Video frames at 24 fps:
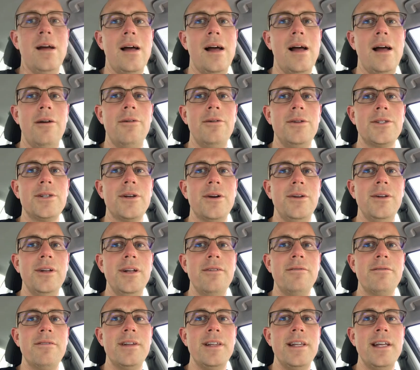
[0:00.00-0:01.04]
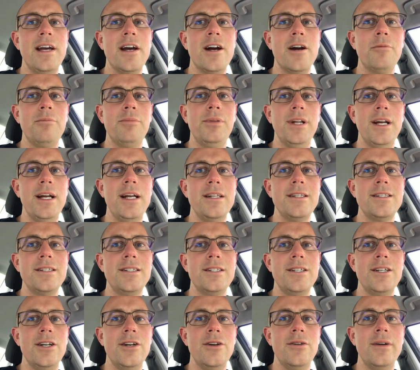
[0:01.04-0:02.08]
I was holding for the airplanes
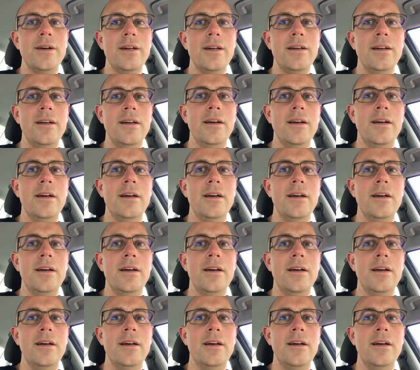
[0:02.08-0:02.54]
too, and